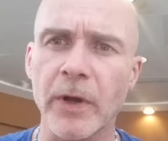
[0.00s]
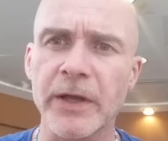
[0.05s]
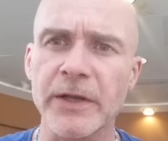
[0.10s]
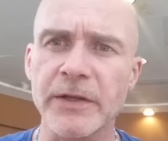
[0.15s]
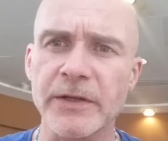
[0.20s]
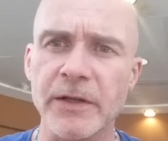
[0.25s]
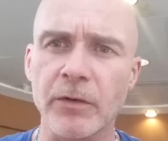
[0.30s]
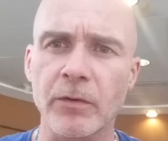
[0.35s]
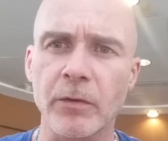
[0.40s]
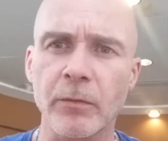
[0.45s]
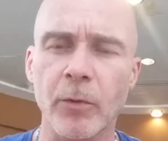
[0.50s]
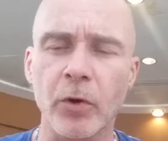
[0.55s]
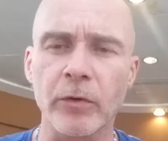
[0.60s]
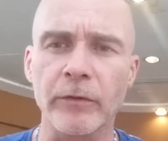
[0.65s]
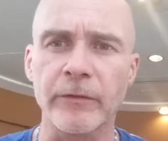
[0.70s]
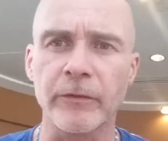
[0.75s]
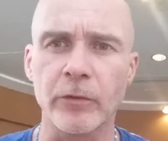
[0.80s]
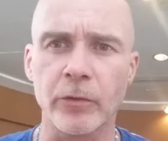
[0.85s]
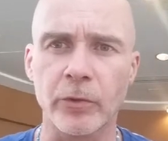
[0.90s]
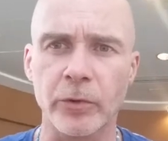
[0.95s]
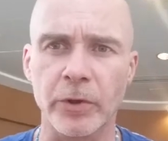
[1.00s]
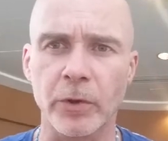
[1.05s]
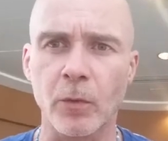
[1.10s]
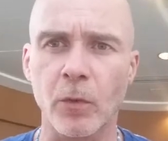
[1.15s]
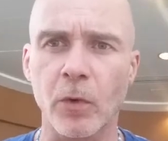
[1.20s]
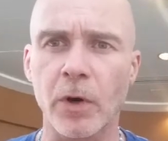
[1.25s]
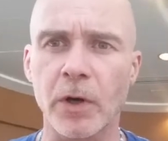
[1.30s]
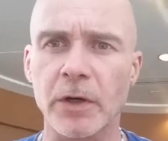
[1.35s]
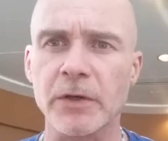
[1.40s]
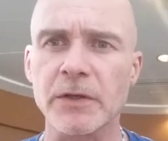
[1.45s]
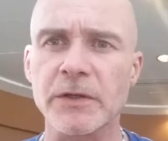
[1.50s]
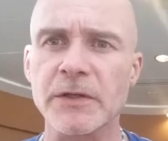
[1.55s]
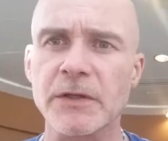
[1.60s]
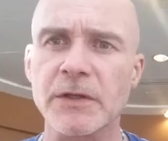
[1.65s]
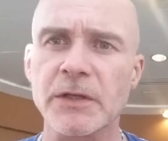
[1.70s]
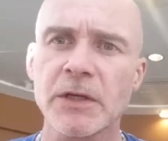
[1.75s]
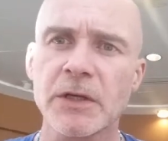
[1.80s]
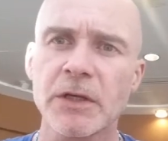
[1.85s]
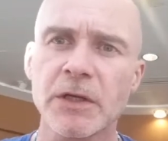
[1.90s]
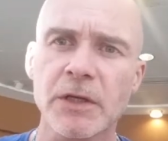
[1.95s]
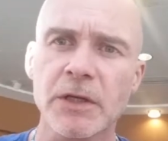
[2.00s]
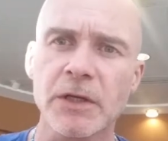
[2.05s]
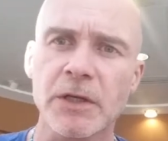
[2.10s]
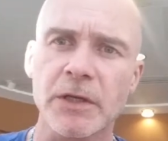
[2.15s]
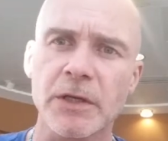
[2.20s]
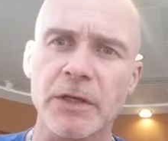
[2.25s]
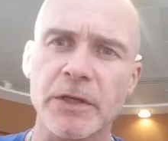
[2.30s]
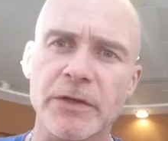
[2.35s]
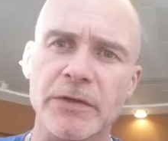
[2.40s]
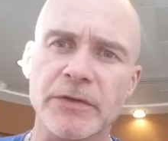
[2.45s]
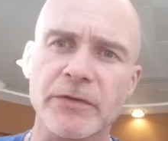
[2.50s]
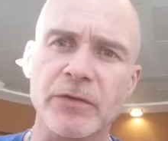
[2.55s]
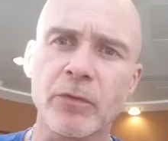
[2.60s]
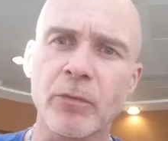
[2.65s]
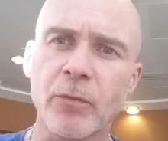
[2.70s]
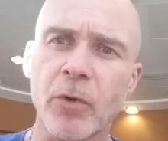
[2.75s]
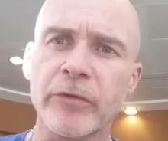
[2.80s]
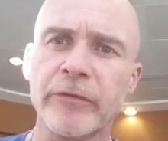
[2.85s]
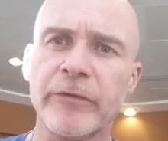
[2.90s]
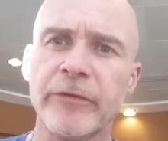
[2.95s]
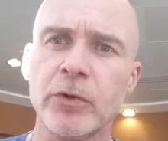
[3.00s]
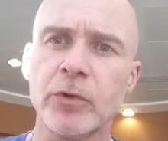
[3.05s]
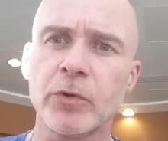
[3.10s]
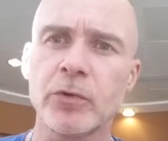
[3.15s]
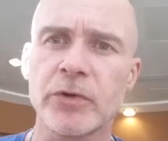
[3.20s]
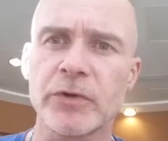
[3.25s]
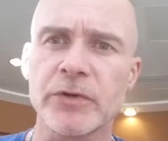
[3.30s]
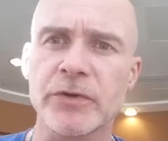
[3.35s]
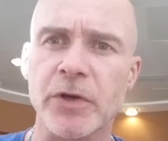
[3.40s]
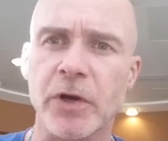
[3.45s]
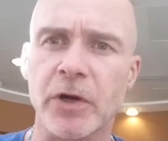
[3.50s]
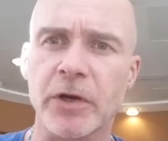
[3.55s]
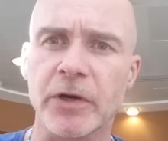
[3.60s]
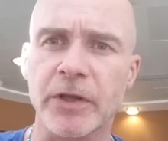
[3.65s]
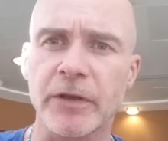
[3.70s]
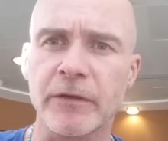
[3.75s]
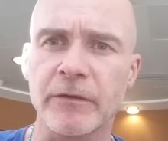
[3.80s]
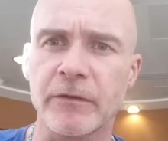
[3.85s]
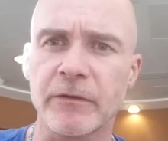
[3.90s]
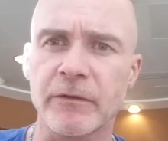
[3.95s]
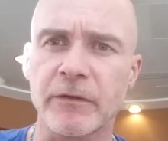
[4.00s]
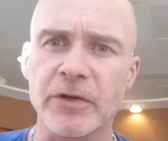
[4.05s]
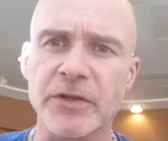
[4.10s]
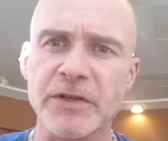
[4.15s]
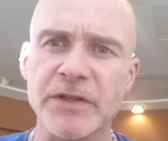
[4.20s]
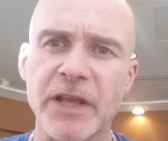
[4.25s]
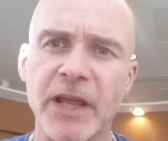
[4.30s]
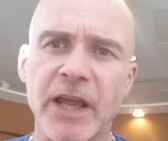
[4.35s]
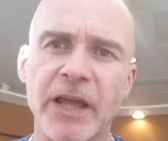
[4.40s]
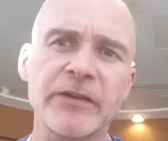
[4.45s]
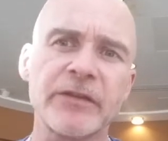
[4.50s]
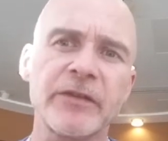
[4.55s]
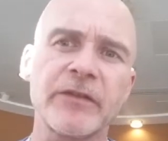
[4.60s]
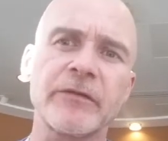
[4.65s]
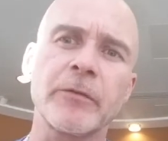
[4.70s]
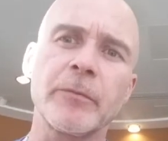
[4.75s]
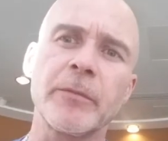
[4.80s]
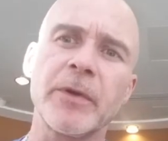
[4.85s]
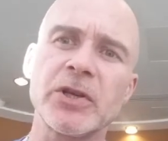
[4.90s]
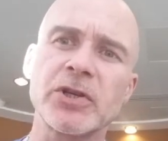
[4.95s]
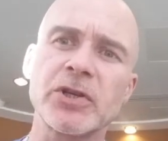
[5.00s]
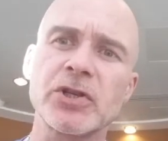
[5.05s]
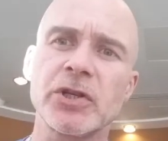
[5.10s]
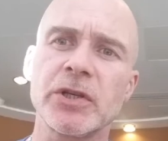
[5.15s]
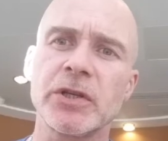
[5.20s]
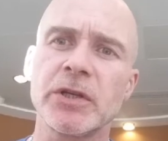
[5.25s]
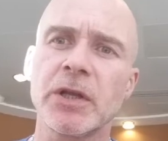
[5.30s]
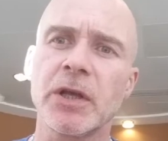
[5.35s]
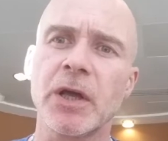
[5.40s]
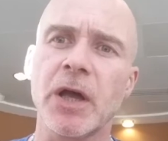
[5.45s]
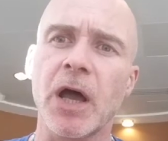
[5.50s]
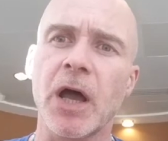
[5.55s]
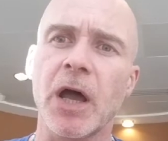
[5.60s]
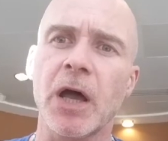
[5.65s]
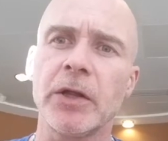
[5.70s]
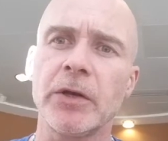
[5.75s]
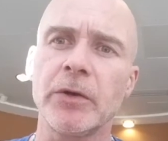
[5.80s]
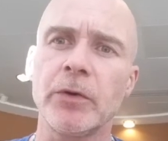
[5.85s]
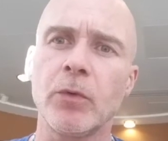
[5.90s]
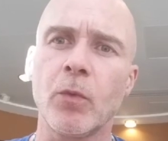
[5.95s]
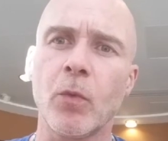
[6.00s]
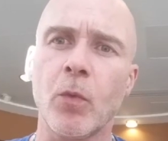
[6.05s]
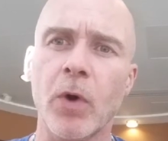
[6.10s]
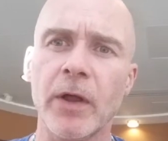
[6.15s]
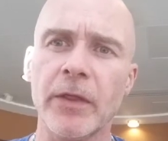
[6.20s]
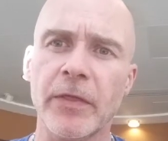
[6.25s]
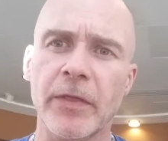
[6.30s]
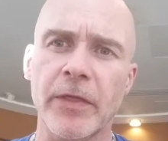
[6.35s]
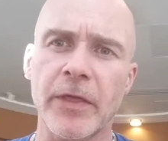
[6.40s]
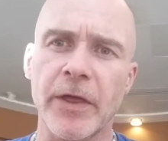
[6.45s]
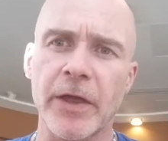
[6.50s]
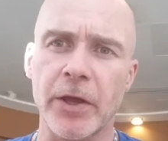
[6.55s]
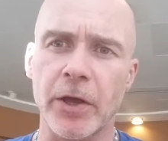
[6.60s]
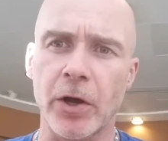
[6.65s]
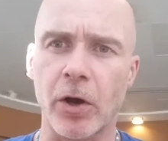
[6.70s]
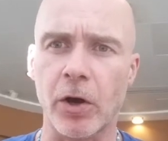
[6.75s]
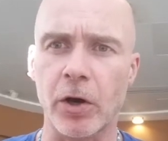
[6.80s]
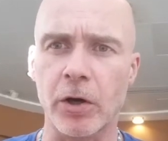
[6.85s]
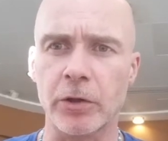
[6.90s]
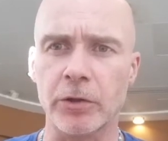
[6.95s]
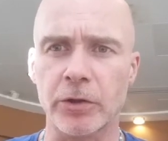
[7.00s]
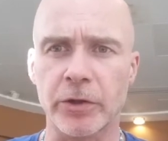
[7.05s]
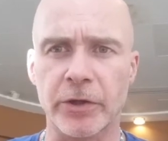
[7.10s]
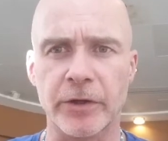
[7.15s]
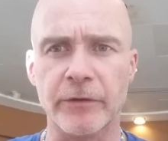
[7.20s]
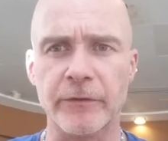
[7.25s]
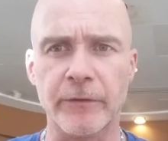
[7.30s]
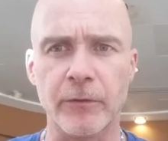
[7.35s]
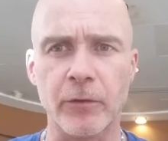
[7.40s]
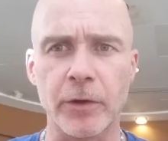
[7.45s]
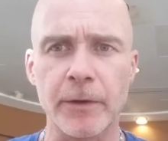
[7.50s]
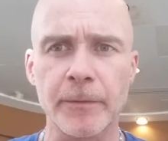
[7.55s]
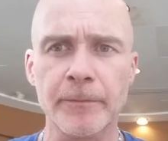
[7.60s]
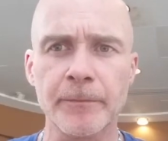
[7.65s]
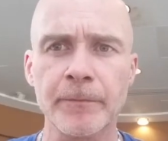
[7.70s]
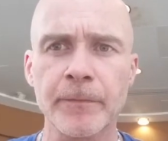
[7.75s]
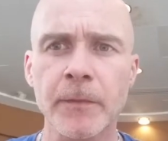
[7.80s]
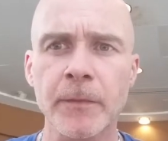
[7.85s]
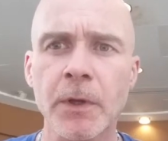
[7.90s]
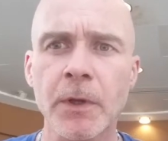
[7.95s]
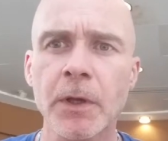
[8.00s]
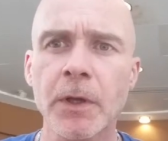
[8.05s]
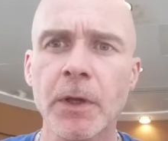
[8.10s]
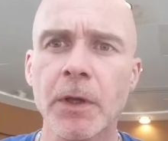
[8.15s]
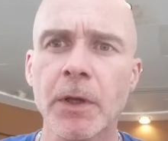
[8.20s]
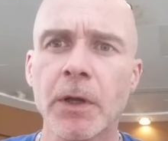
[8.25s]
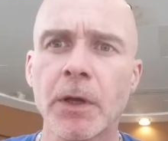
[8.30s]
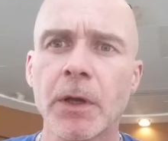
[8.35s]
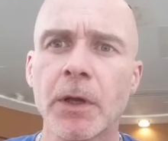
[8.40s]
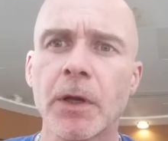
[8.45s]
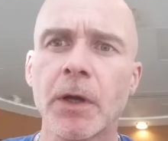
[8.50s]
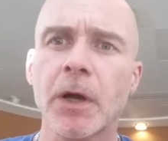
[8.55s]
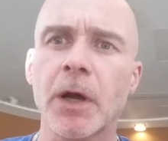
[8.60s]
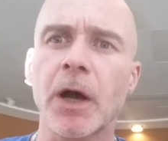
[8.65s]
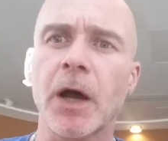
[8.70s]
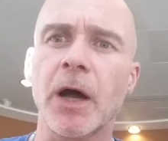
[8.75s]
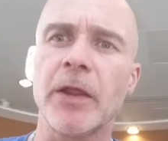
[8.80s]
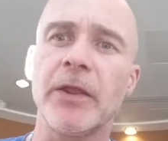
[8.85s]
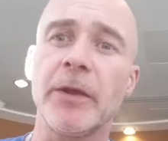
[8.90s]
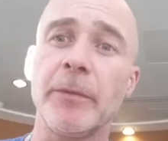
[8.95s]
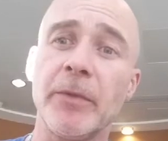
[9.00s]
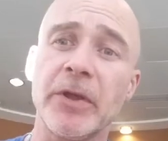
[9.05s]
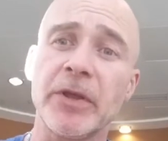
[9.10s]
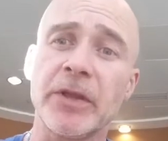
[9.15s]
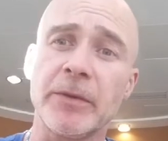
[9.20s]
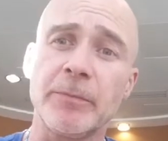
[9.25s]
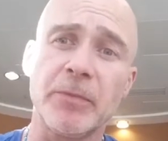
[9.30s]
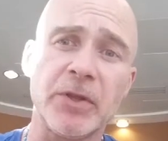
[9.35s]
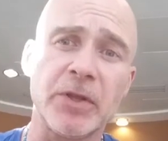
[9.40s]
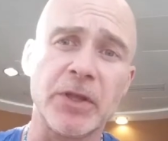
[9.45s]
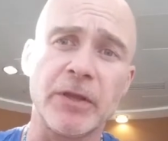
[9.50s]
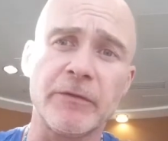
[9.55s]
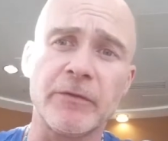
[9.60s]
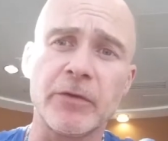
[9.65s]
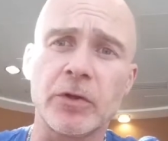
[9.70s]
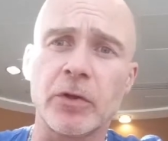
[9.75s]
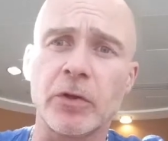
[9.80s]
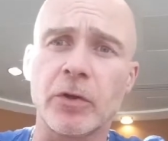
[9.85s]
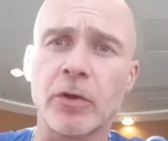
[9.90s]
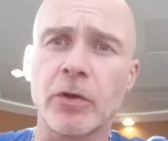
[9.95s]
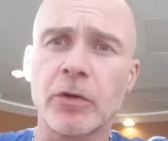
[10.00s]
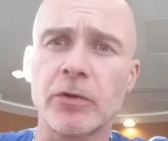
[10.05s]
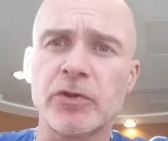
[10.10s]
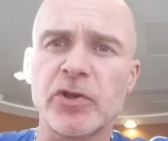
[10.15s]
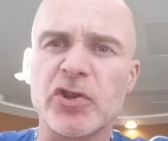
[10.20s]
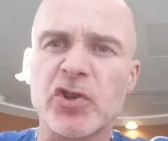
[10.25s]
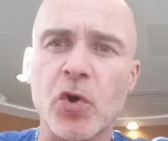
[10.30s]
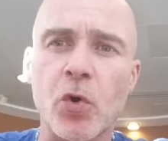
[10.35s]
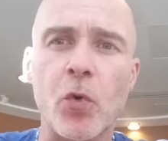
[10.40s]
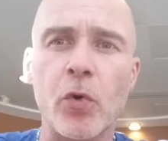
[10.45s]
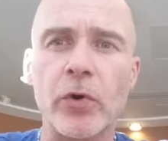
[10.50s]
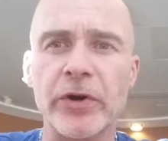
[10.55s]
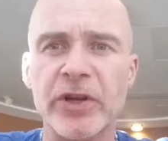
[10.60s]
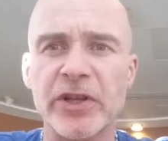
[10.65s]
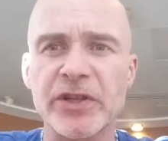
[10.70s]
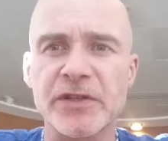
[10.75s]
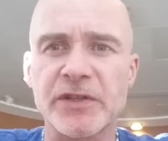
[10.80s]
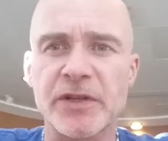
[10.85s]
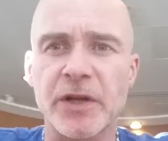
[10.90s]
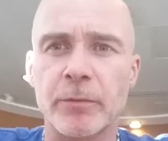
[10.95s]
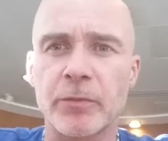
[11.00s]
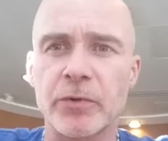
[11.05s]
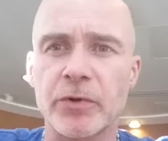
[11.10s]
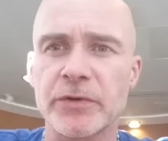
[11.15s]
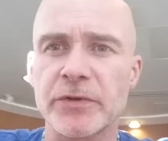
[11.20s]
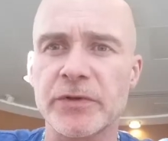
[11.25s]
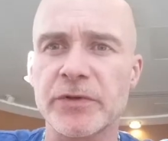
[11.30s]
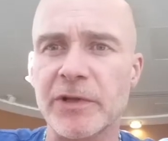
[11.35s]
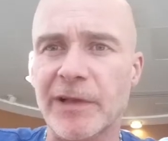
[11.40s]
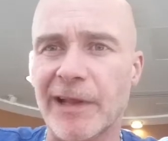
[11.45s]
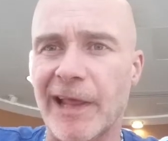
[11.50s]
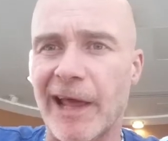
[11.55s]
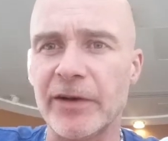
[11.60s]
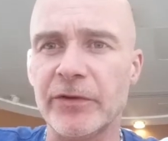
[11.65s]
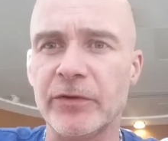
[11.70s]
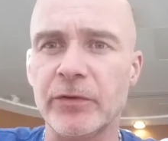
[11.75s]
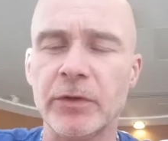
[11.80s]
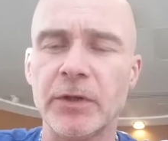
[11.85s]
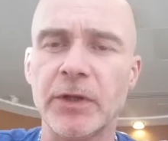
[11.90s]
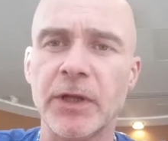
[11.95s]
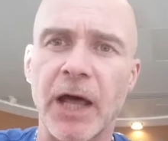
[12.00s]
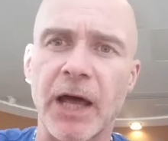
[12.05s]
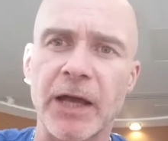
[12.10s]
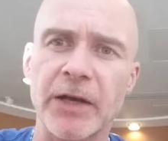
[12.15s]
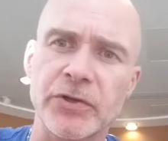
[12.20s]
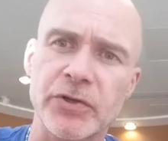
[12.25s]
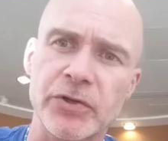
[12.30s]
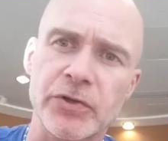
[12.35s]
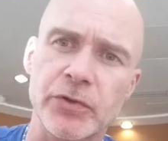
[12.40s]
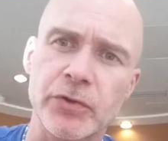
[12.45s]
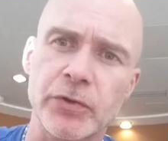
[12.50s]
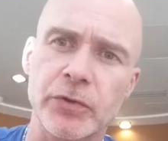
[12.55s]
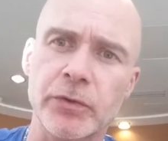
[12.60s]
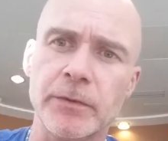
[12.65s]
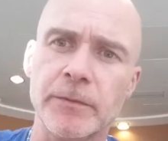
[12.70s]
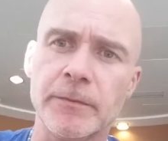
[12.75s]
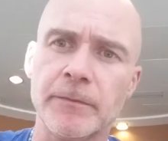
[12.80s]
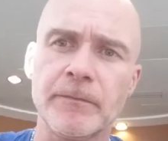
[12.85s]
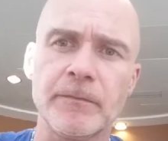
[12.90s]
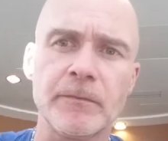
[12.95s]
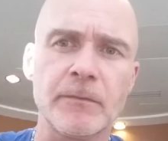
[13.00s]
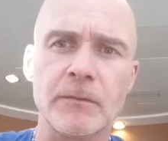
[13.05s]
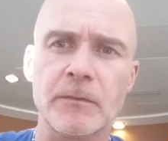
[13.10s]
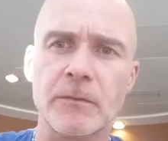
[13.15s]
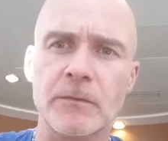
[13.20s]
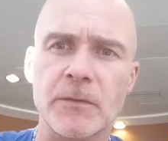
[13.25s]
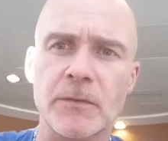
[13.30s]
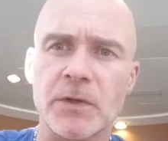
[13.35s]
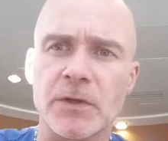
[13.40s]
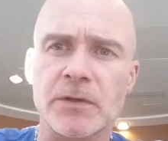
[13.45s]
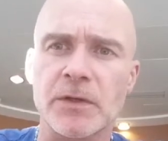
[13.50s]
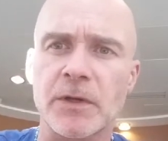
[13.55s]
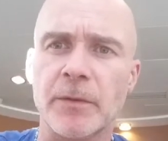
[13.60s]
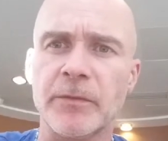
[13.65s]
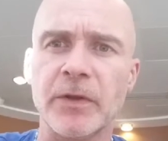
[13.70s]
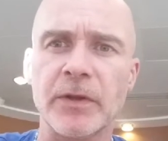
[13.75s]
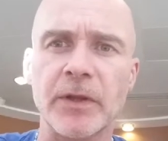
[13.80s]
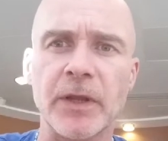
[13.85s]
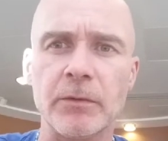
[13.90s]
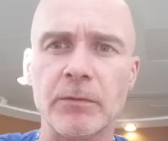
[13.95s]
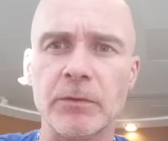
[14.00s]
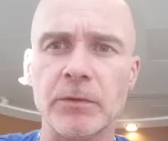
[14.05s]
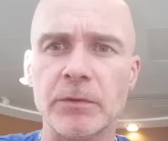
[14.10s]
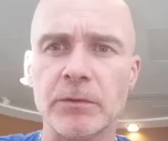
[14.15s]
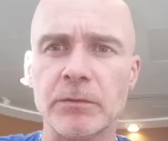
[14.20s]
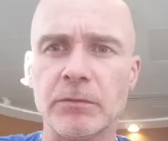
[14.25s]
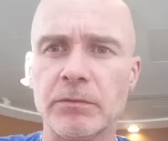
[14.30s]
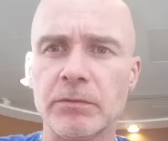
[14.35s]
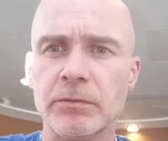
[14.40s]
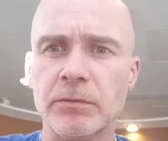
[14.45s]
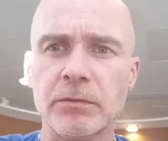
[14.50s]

ways that remote viewing works is the remote viewers are given very scant information on what they are looking for. They may be giving just coordinates, numbers, latitude, longitude, just something that will